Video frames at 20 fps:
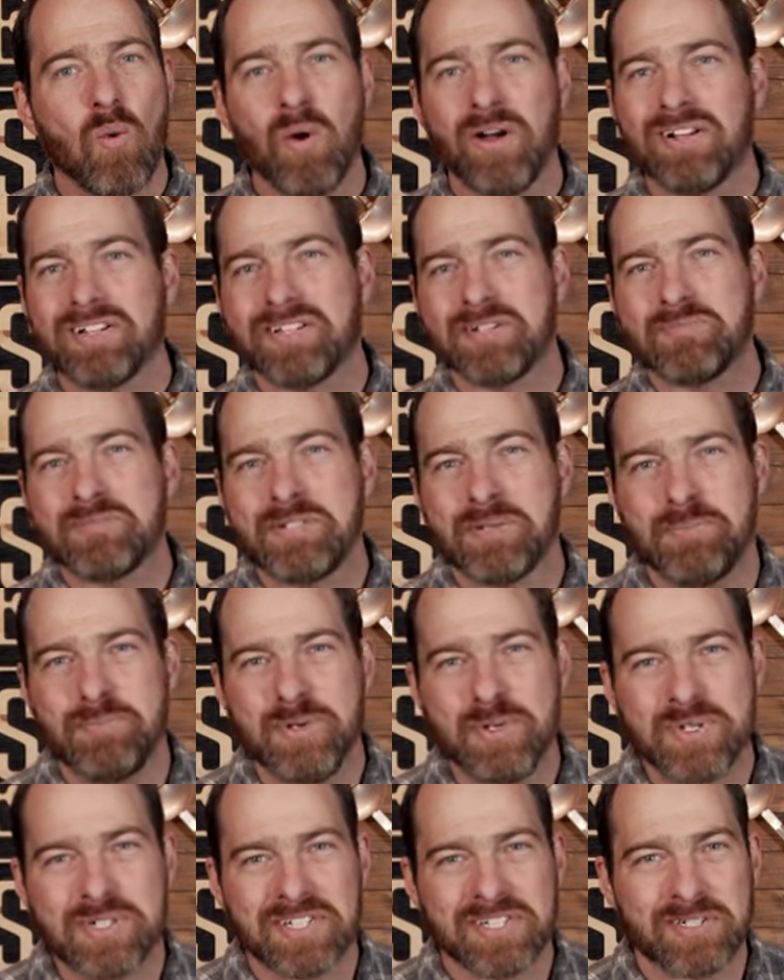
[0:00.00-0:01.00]
Welcome to
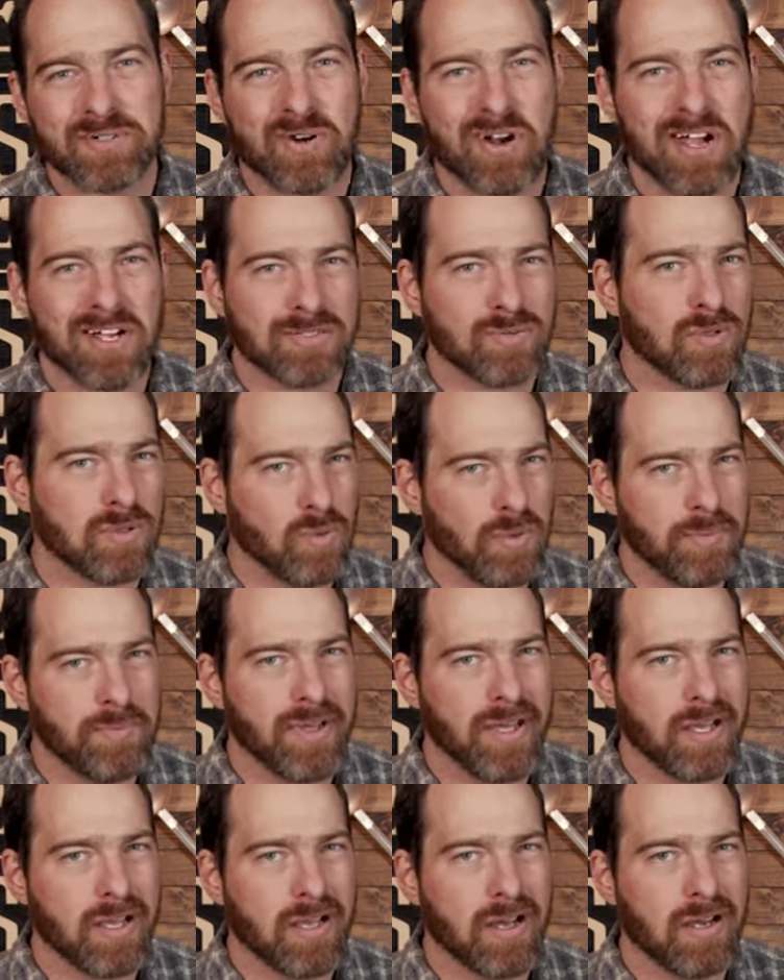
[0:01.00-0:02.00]
Booze on the Rocks, where we
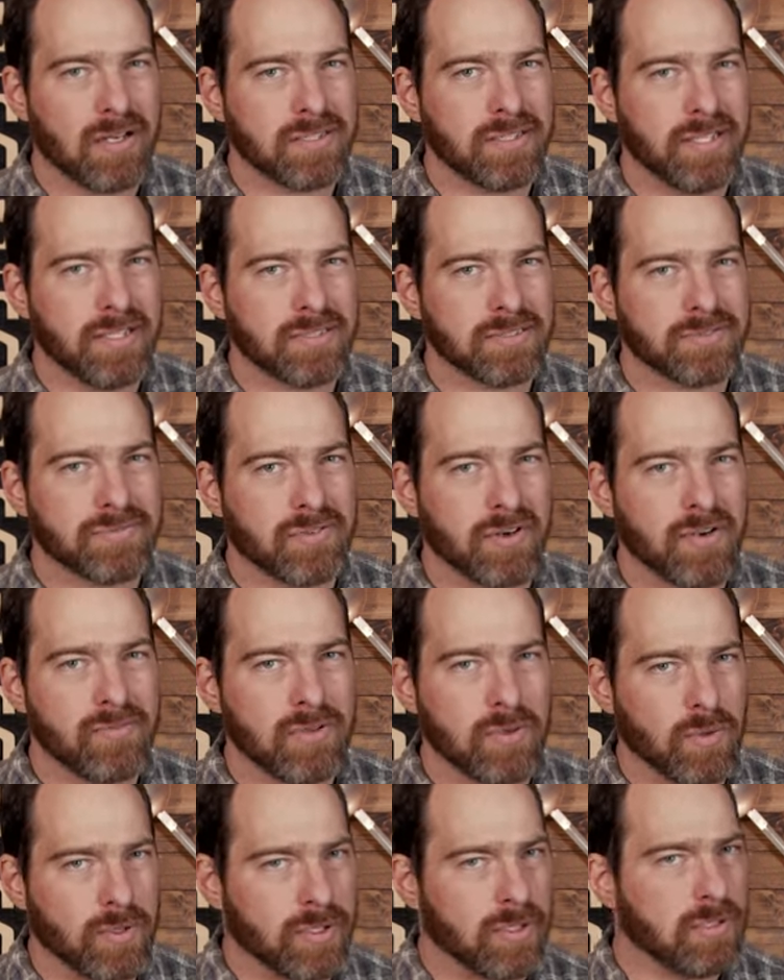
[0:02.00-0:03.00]
make cocktails for
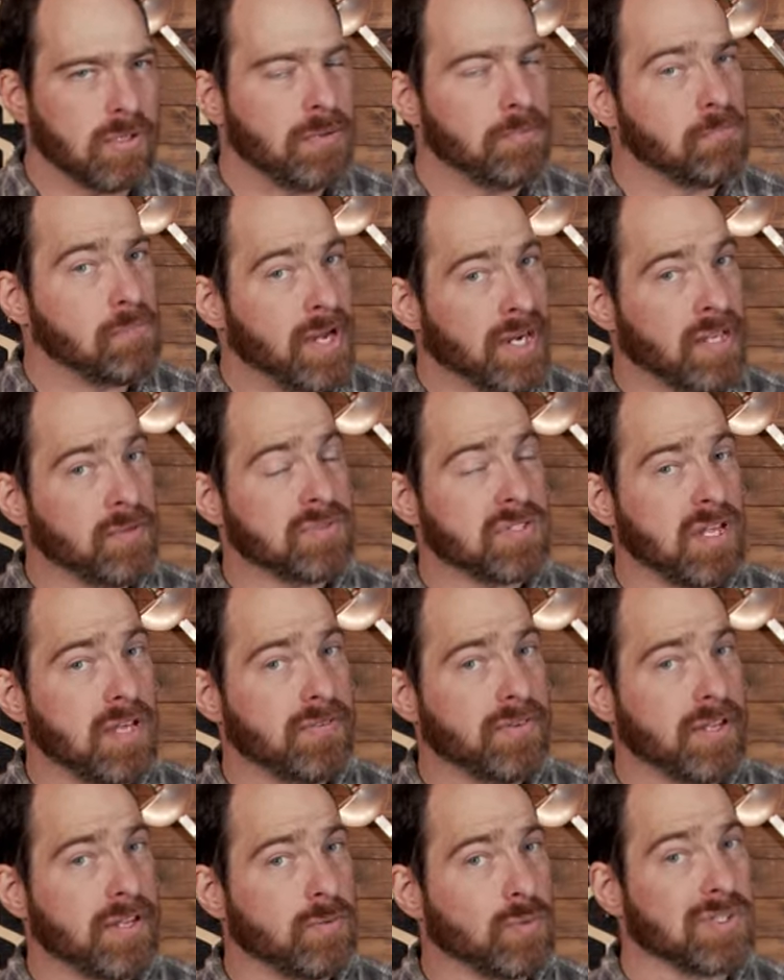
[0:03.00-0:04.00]
everyone. My name is
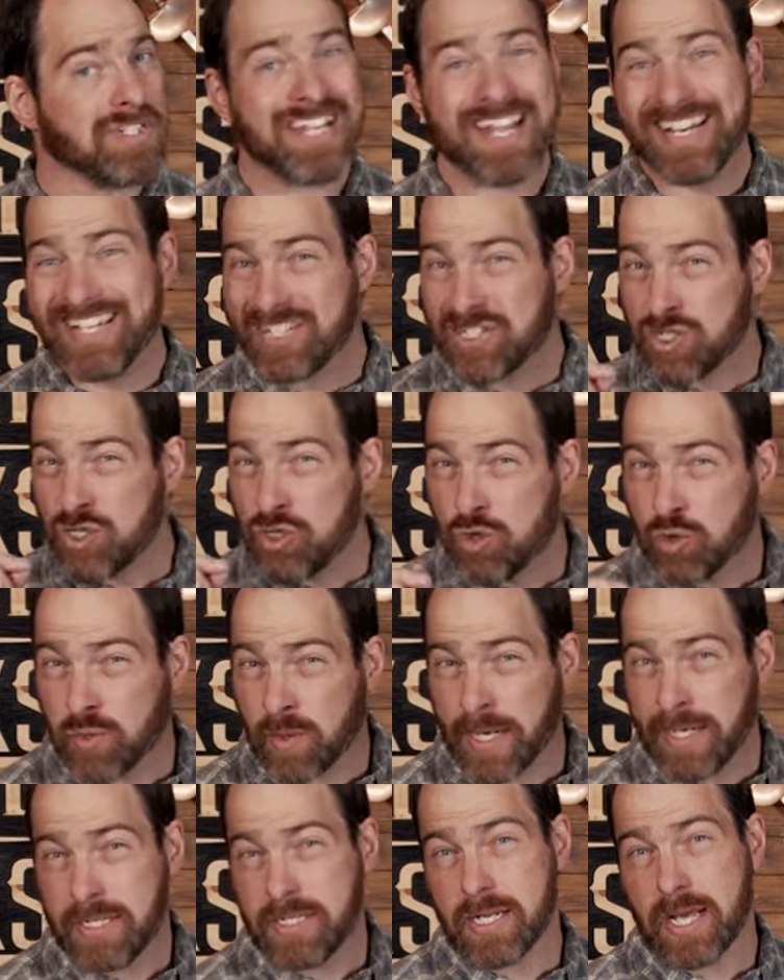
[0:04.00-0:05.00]
David Edwards, and it's
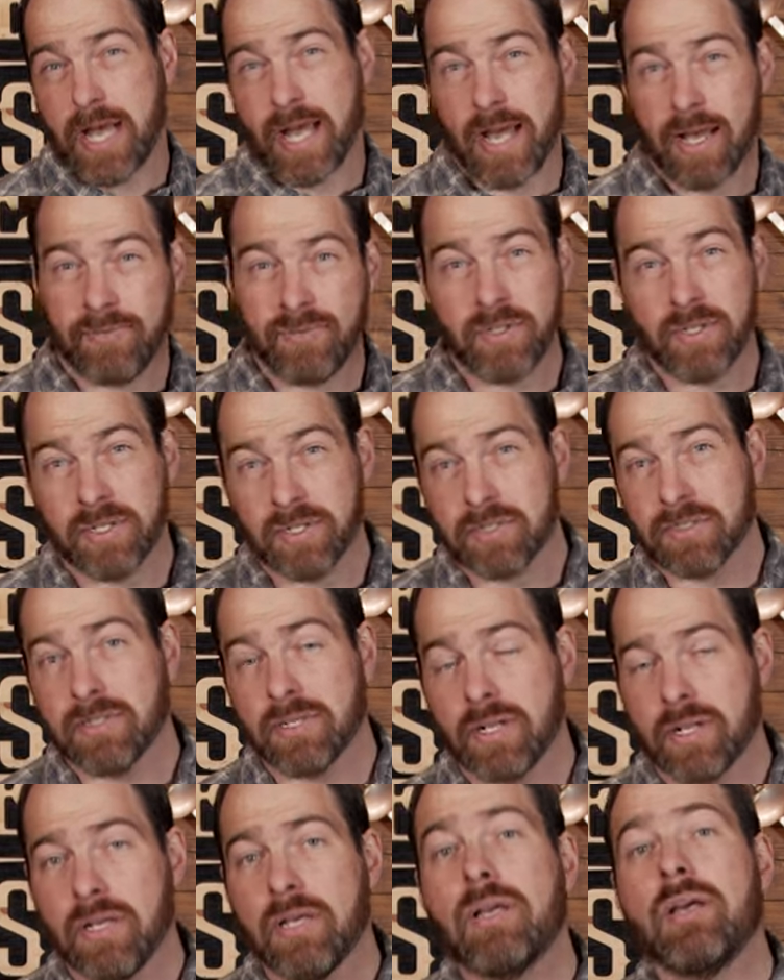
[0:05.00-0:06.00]
great to have you here
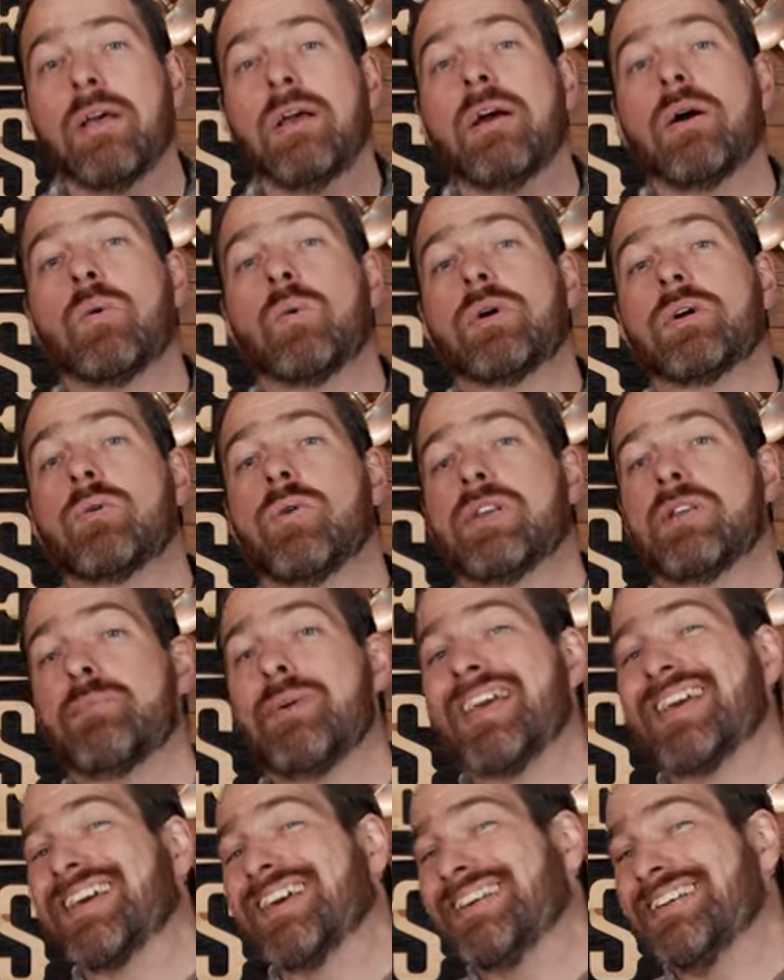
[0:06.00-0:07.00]
today. We're going to
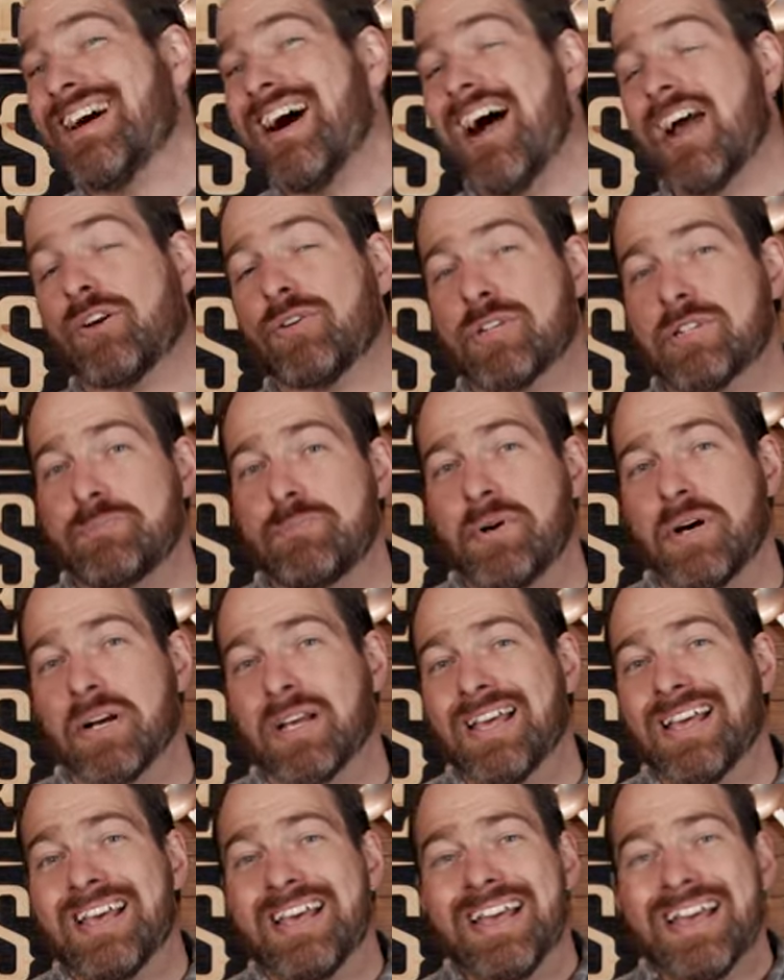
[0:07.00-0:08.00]
make an Irish
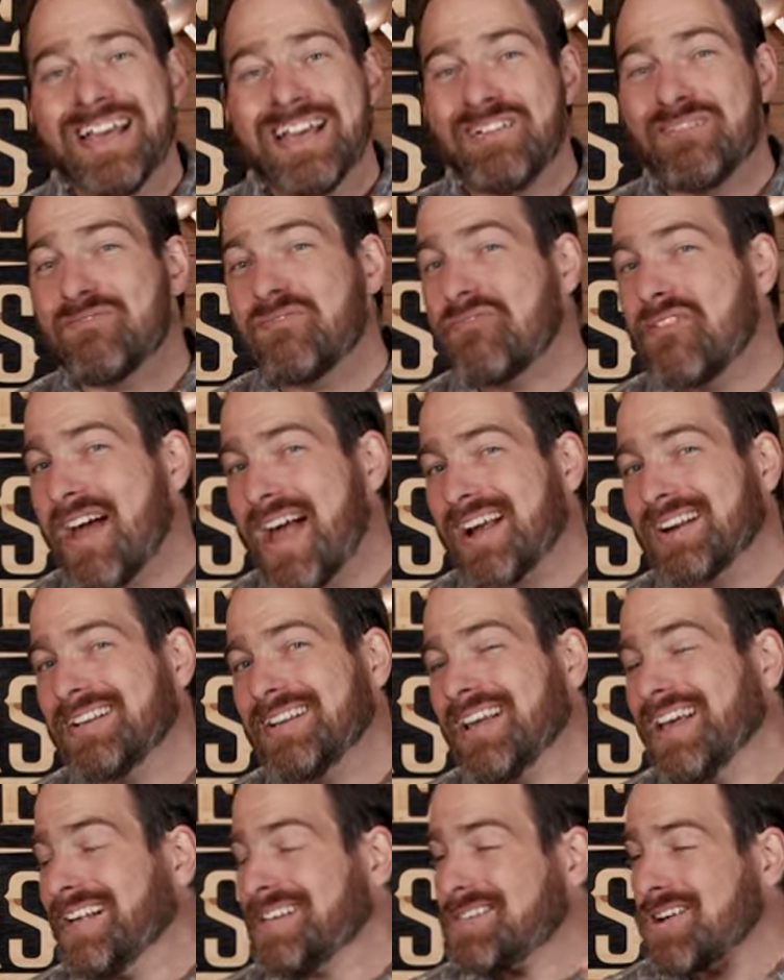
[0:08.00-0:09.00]
buck. In fact,
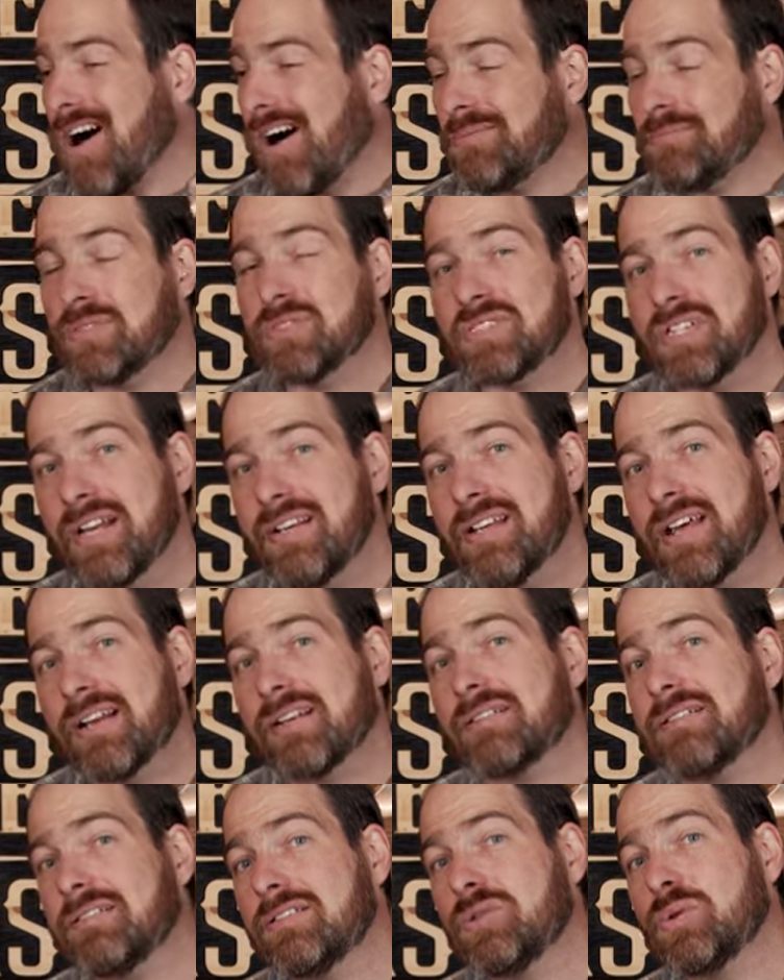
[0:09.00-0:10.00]
it's almost
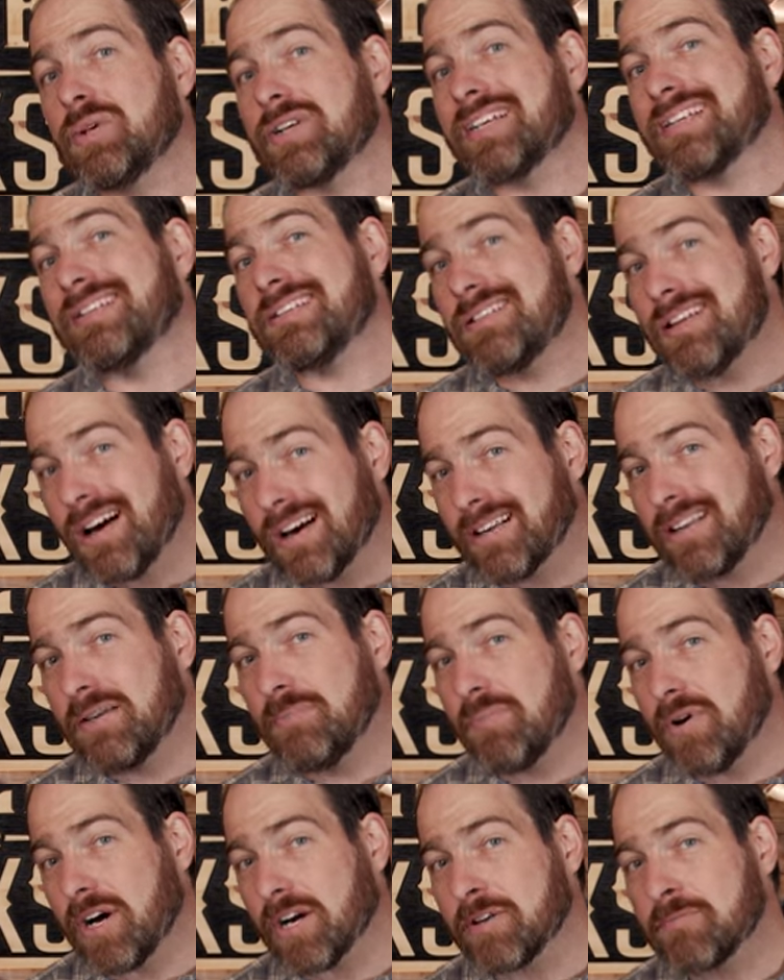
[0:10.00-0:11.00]
identical to a Kentucky
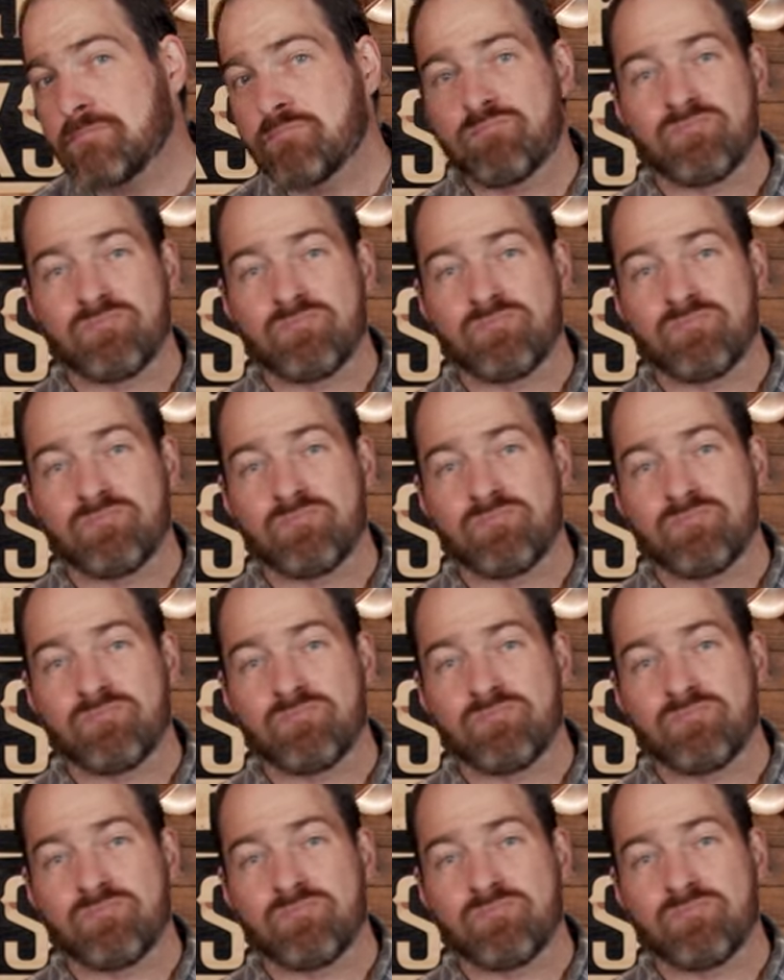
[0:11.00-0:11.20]
buck.